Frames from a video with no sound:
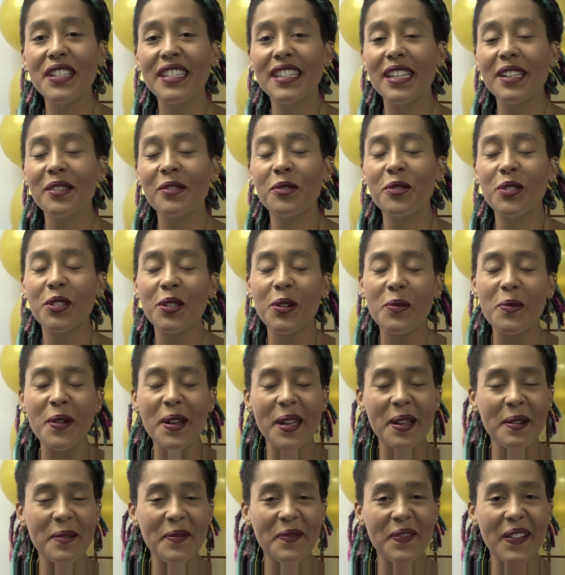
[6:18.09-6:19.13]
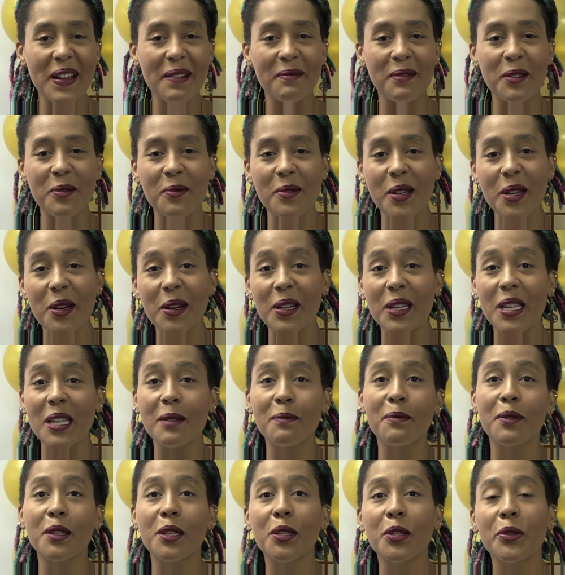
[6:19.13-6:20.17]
St Lucia Wake Up family. We are keeping